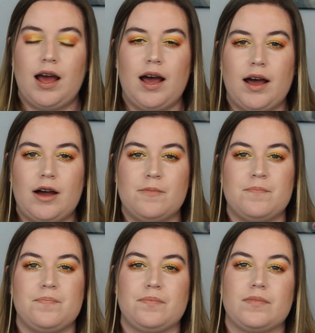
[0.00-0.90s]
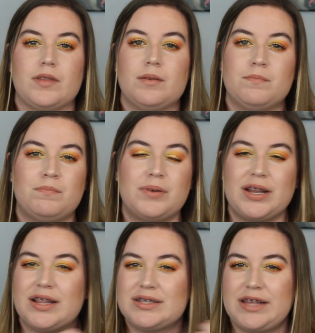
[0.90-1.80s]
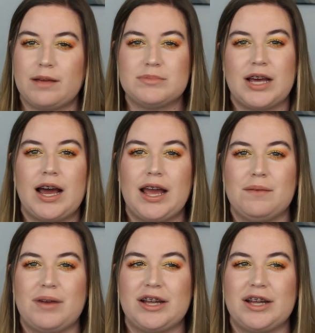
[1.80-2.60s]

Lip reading: but at the same time,